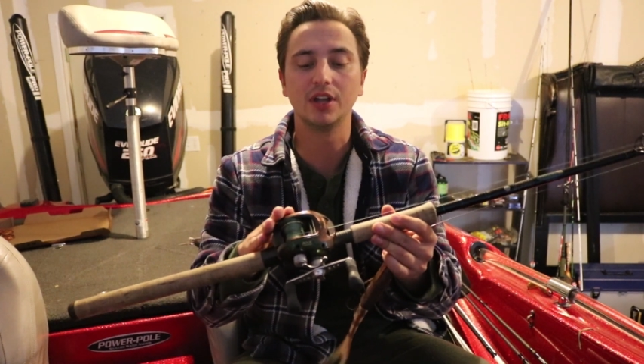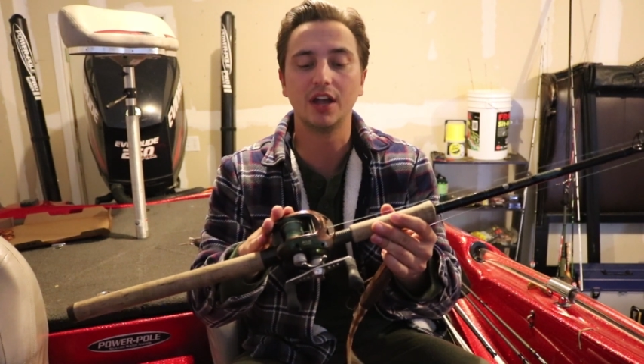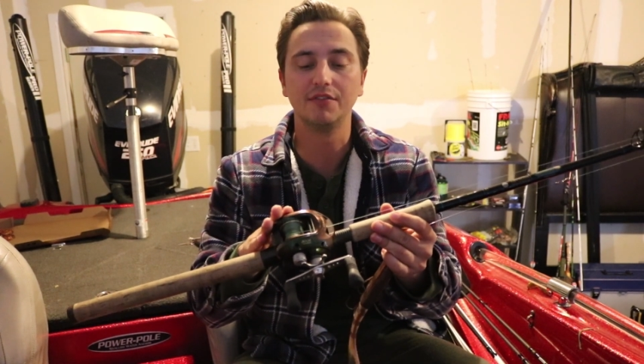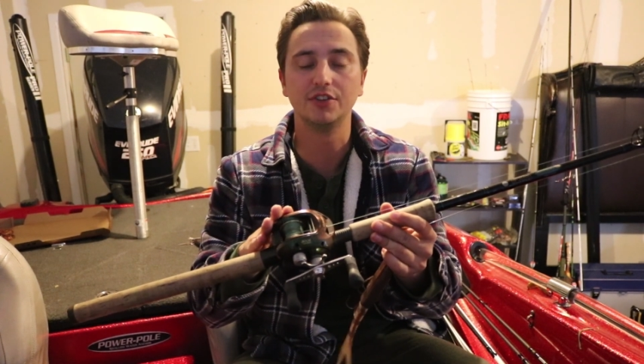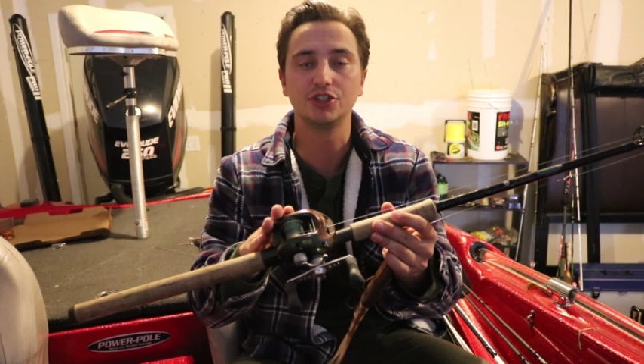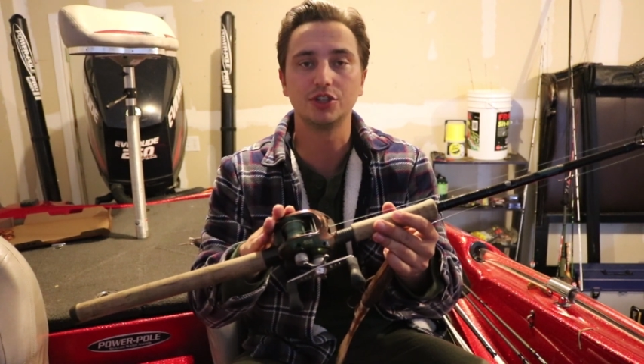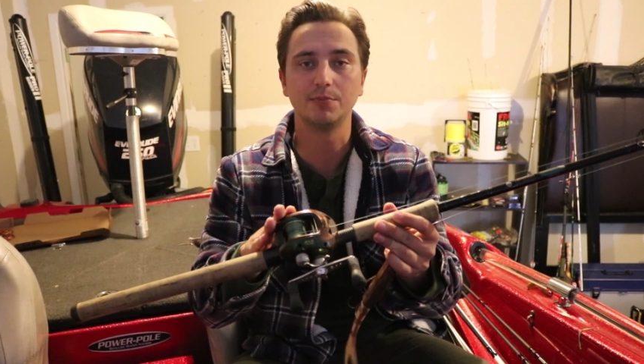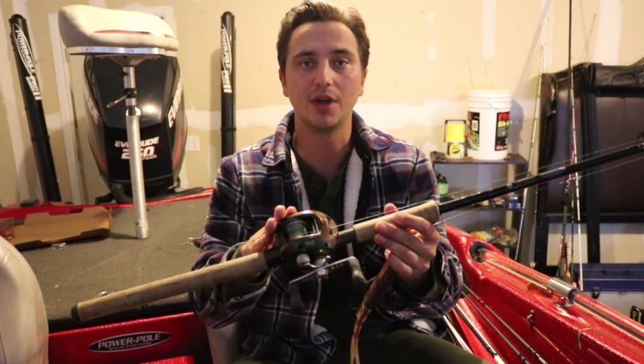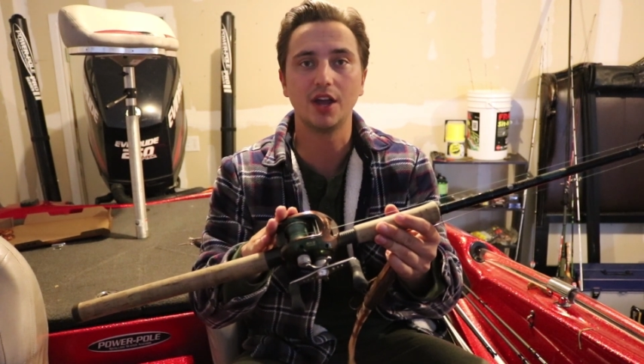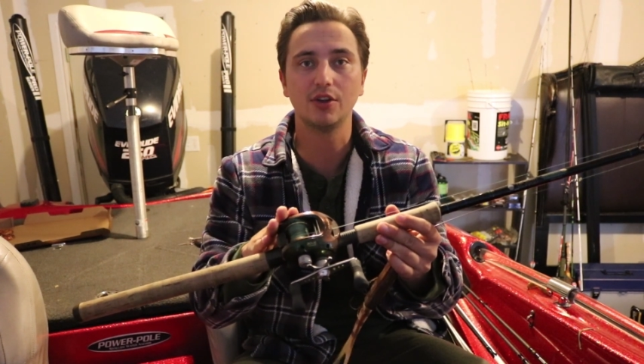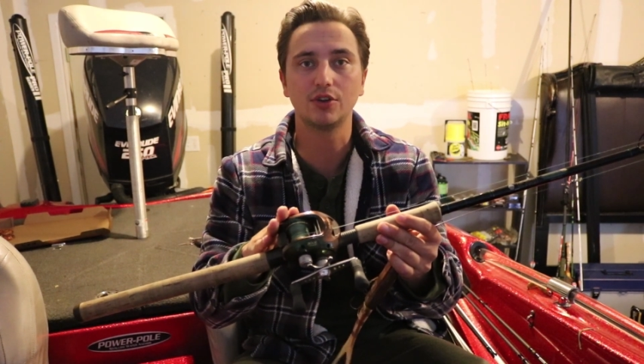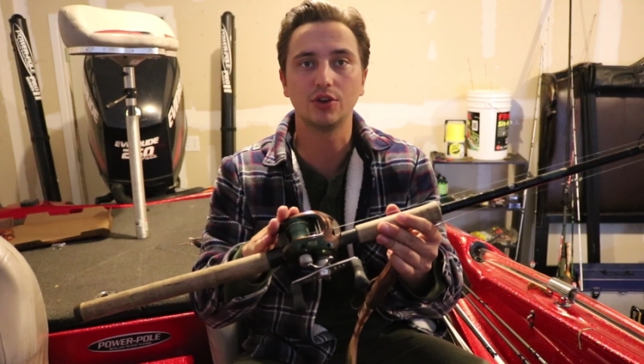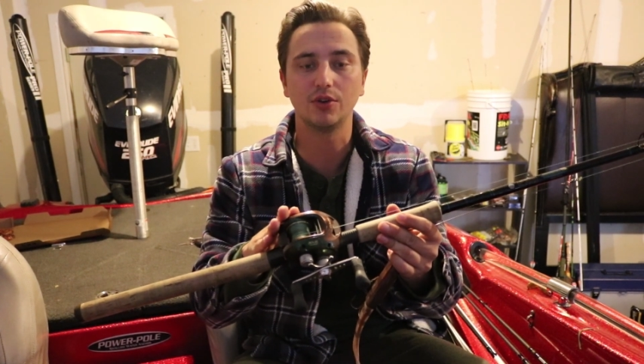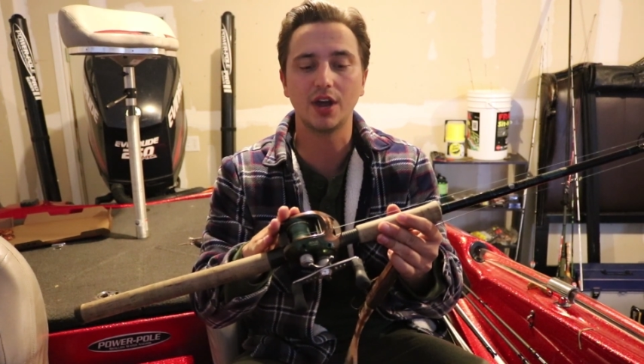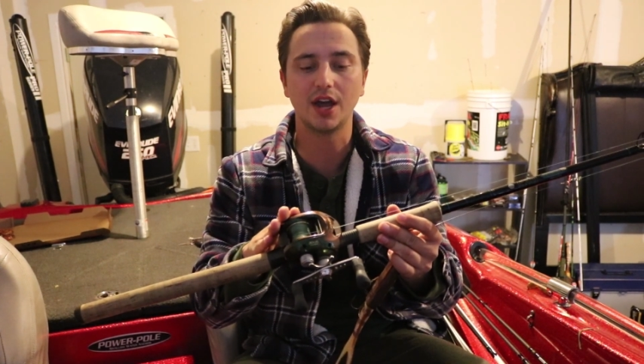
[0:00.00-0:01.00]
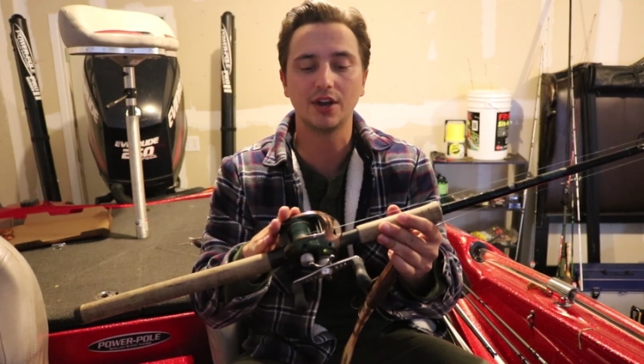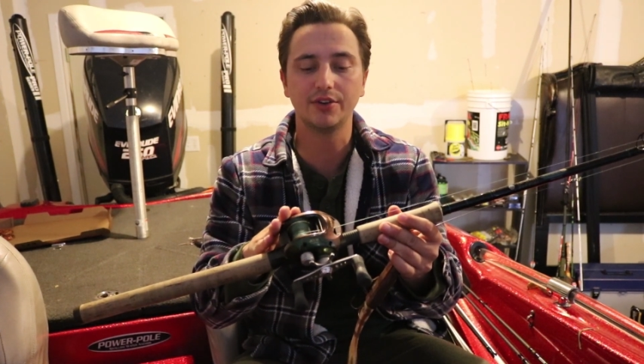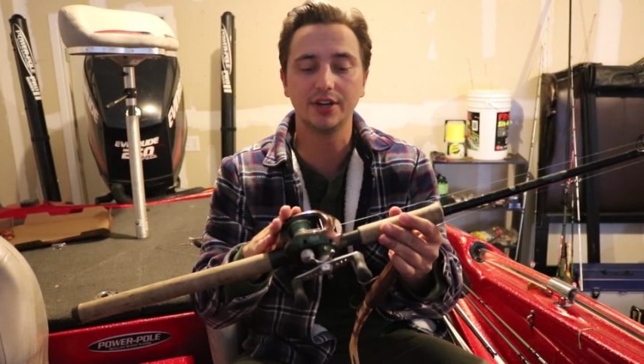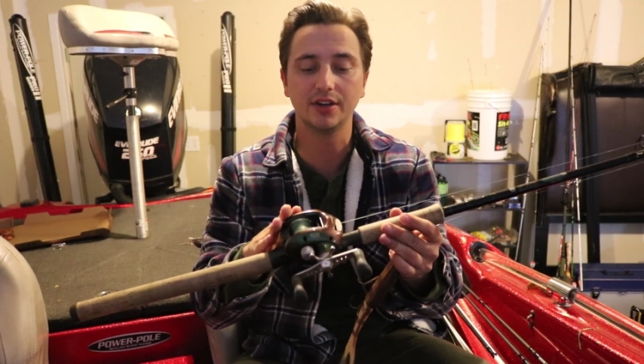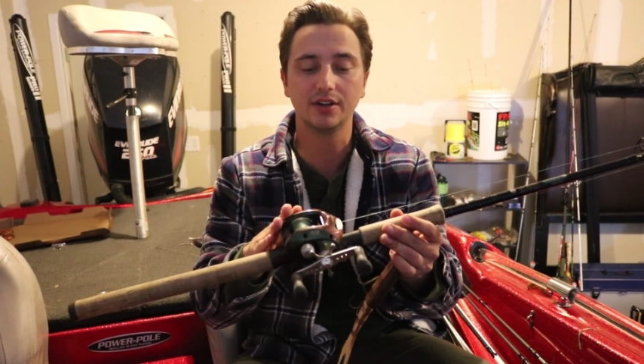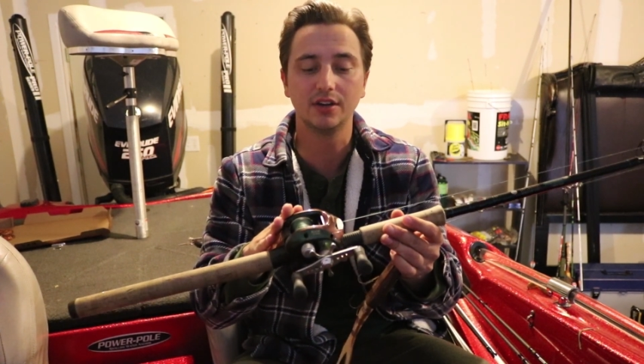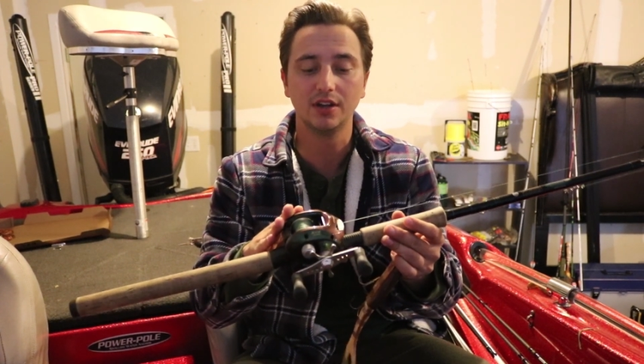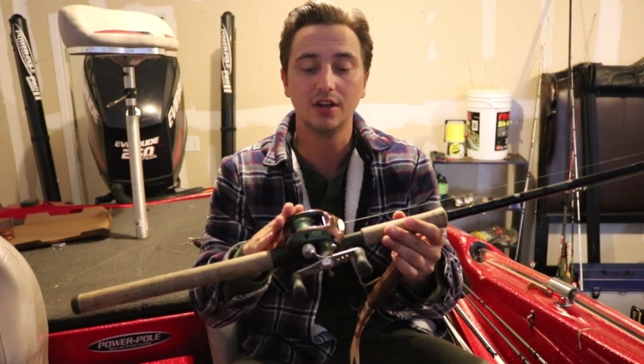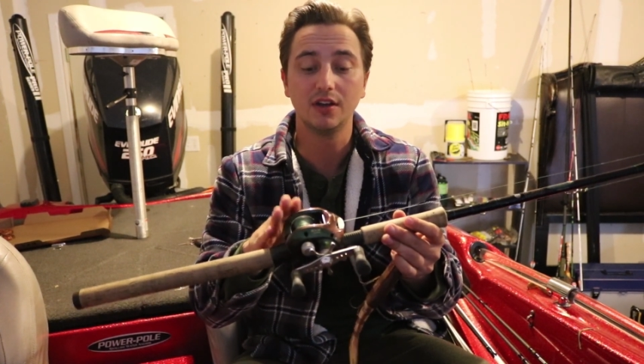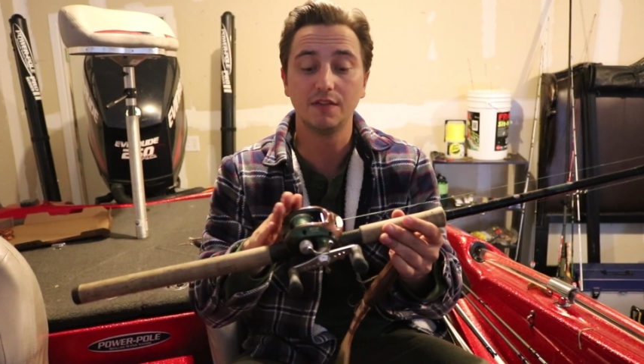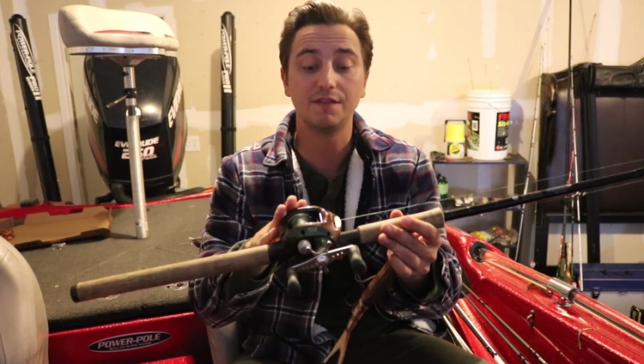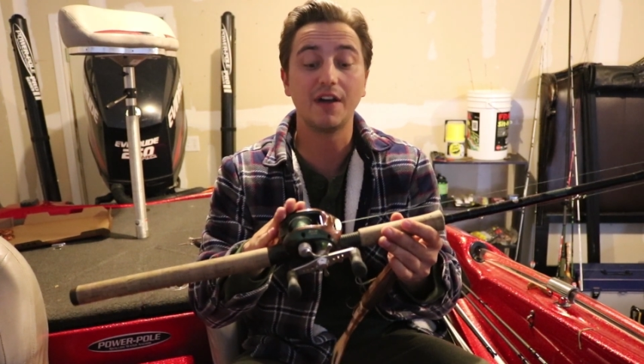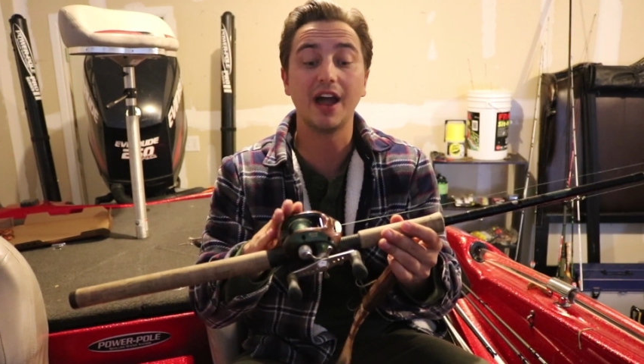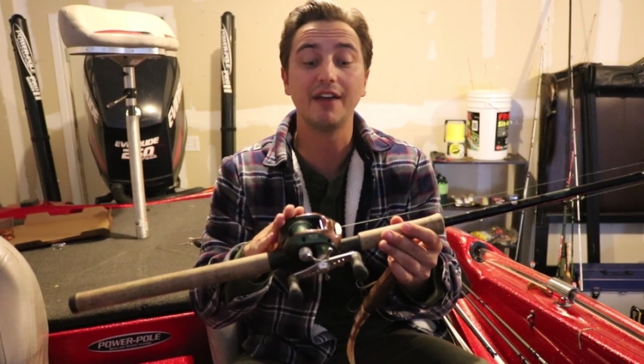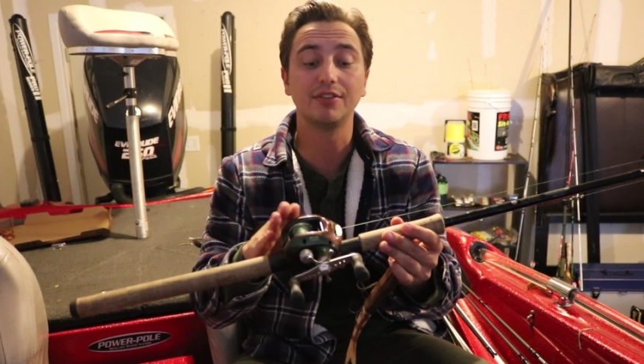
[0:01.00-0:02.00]
I have the Shimano Corrado here,
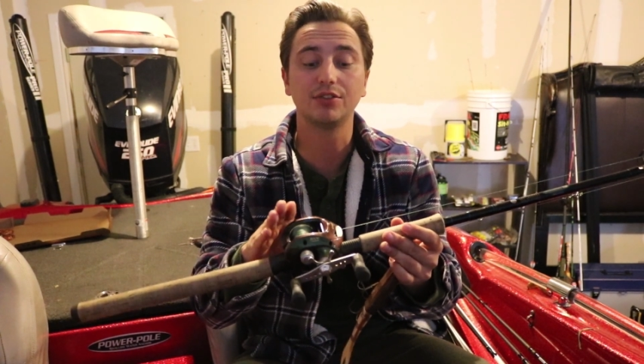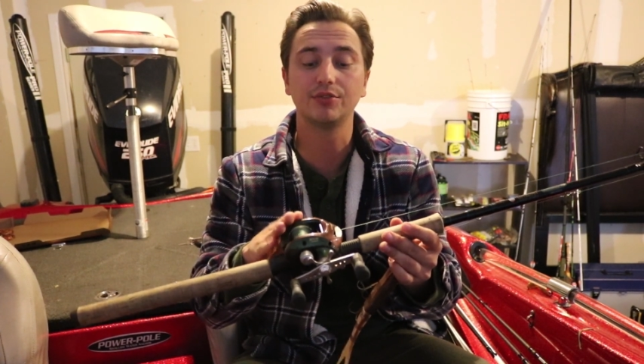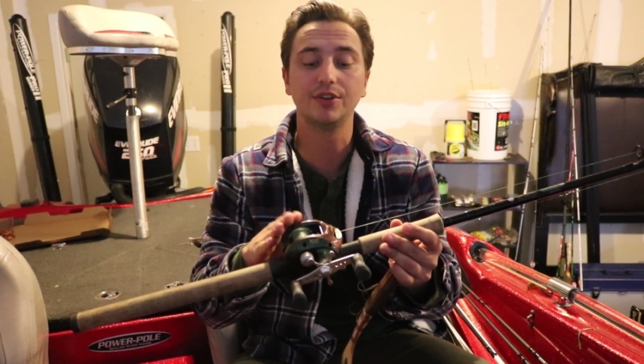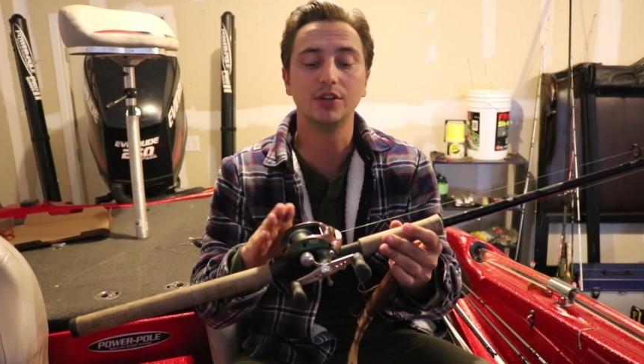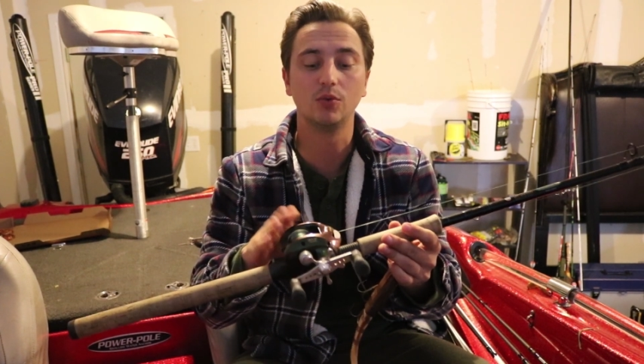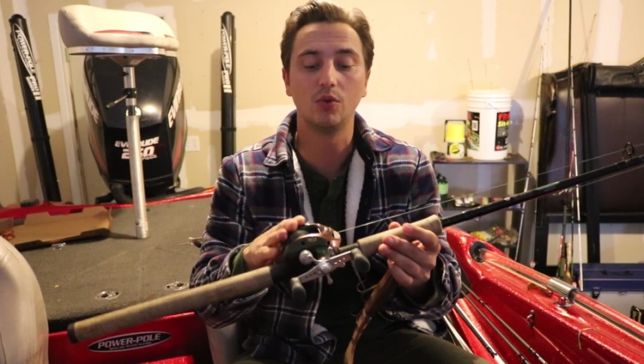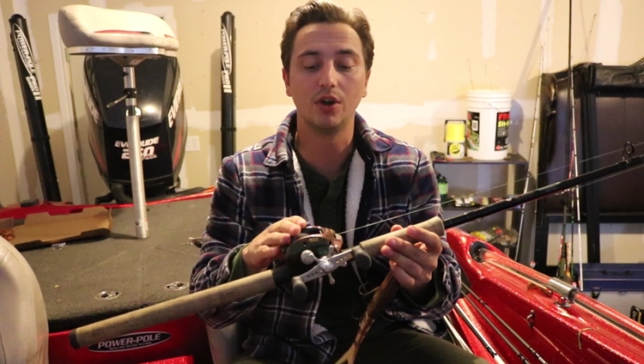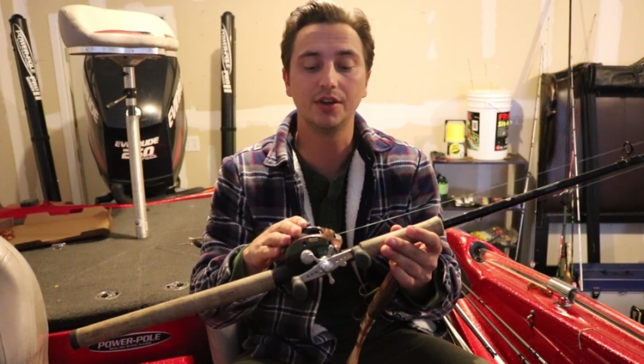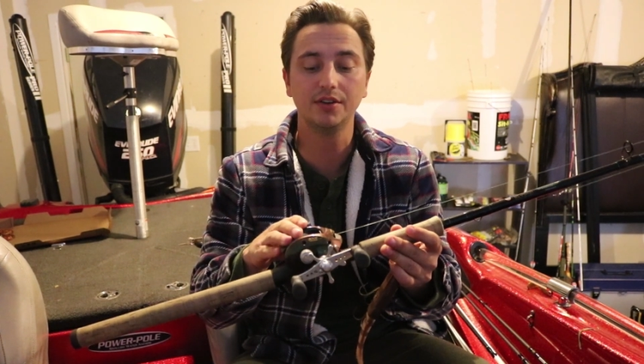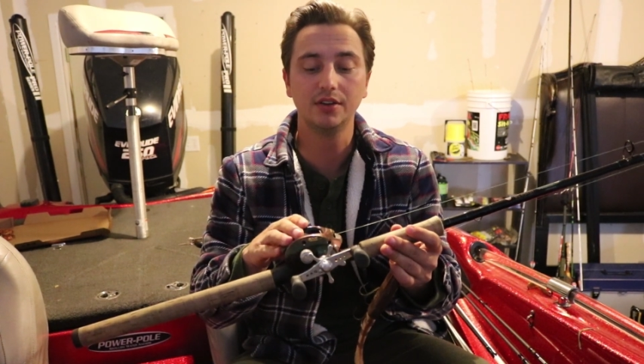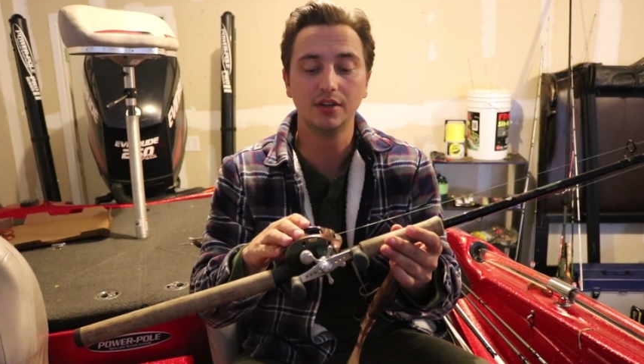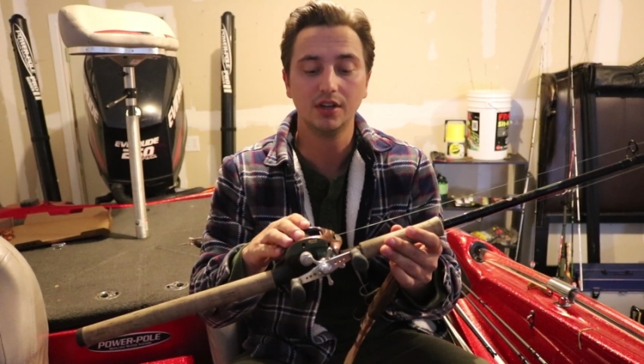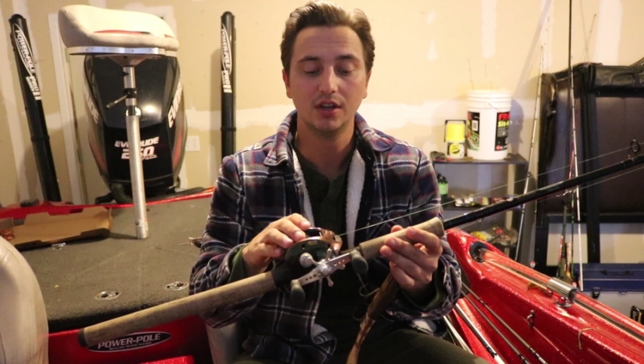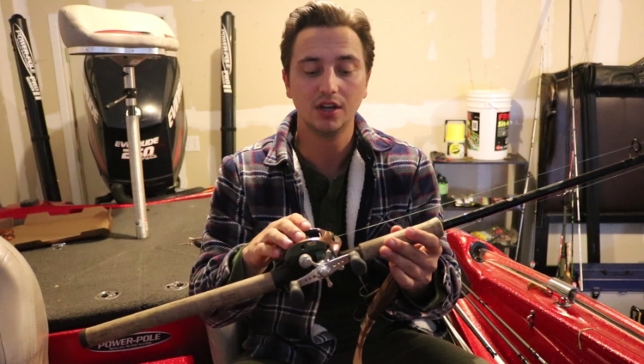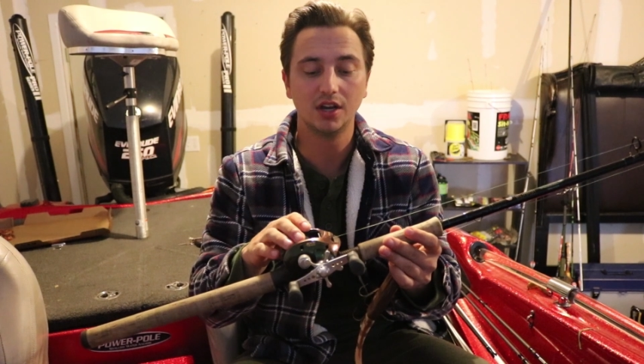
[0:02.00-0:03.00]
five, three to one.